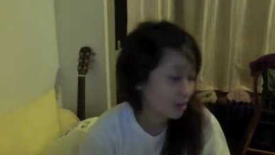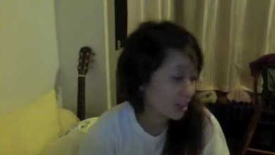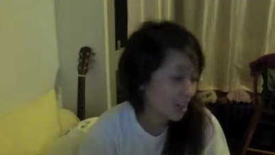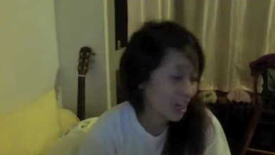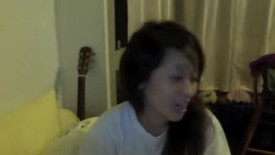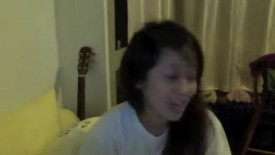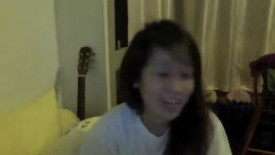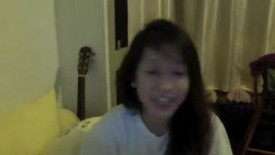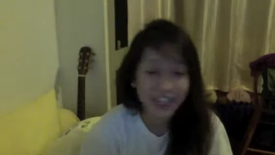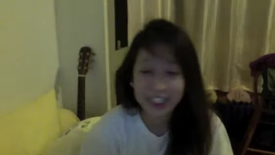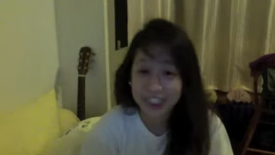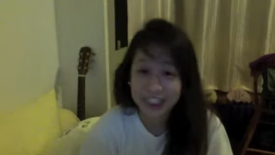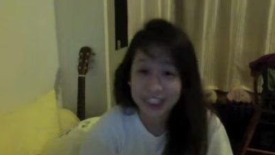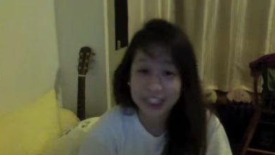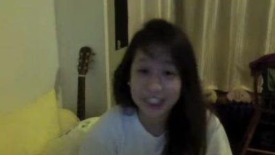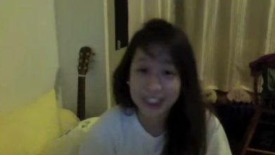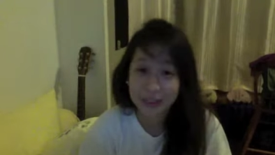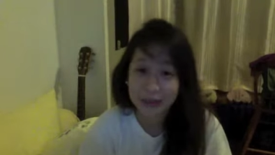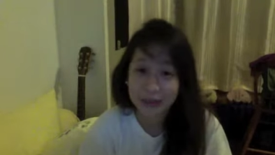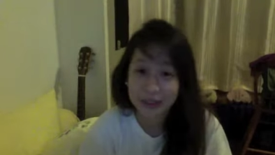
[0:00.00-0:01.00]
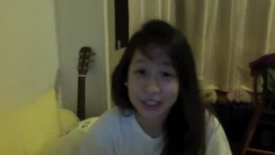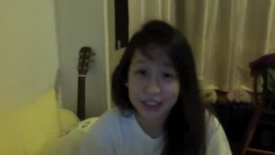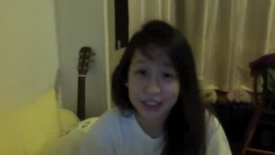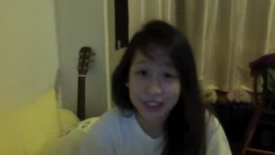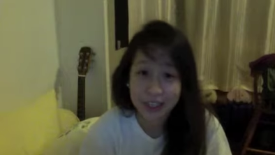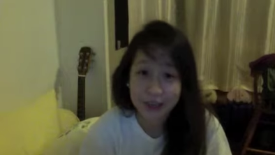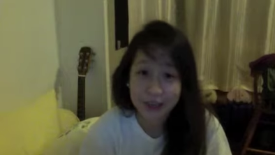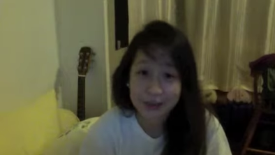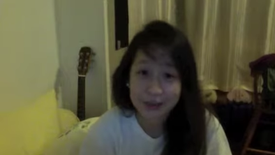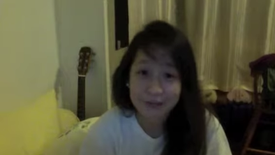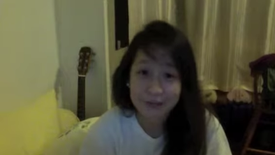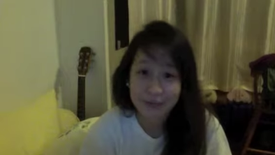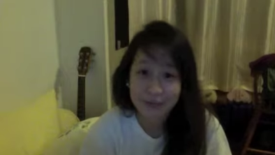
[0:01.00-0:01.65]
And he's the sweetest guy.